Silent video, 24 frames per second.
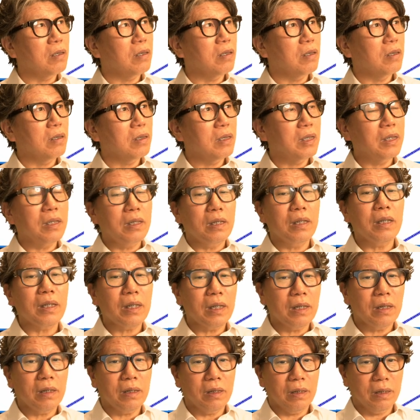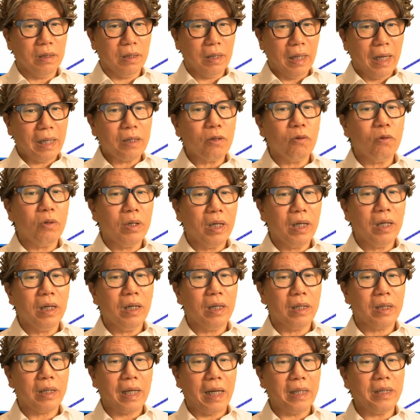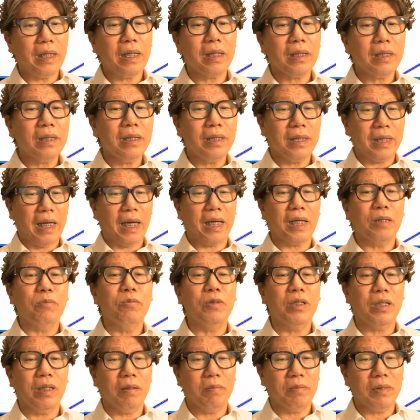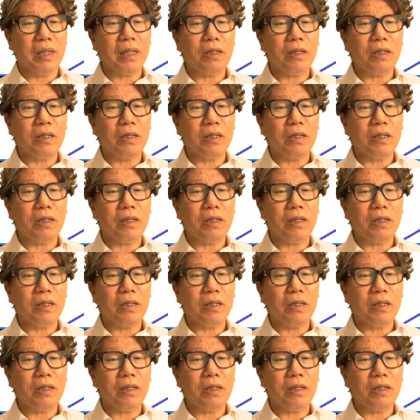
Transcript: this will become the greatest obstacle on your intellectual journey.